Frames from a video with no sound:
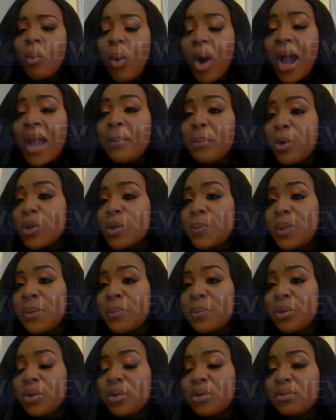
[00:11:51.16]
why most
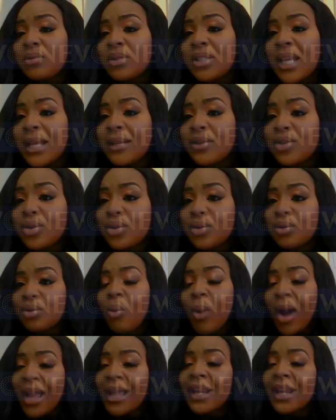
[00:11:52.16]
people tend
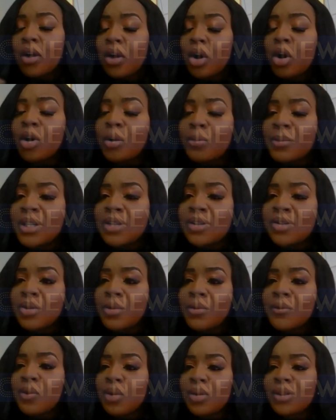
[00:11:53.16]
to, or why an economy
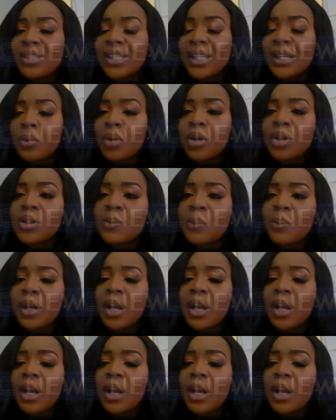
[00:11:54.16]
sort of looks inwards.